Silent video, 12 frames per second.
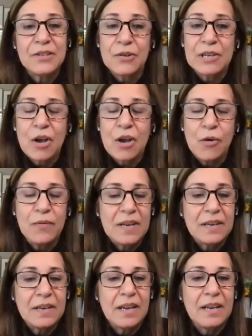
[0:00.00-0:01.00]
during
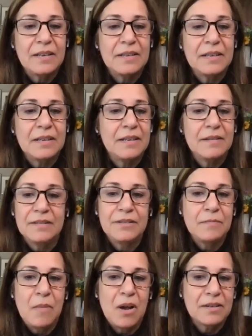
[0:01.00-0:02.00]
COVID, and it, it,
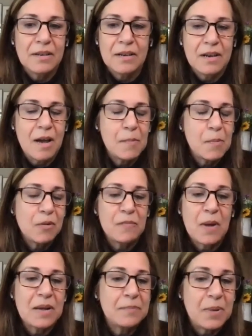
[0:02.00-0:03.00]
my a couple of
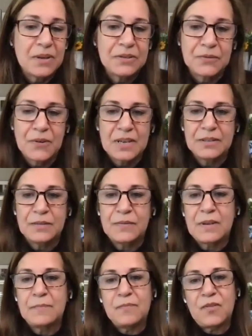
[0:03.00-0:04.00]
my best friends
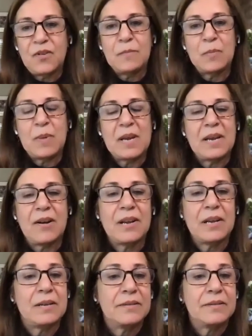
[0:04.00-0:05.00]
from, from the Bay
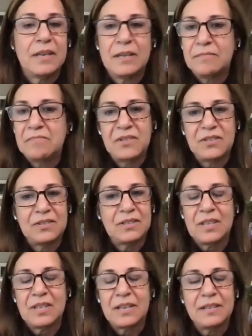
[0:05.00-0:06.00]
Area, they just
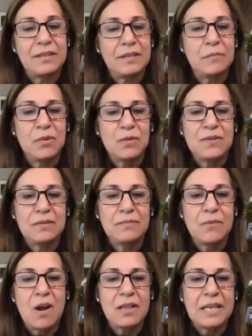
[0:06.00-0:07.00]
decided to move to
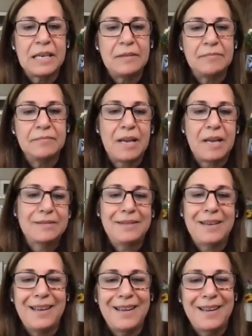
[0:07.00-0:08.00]
Raleigh.
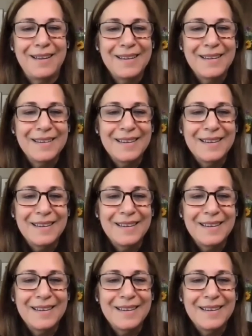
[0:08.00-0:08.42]
Yeah, yeah.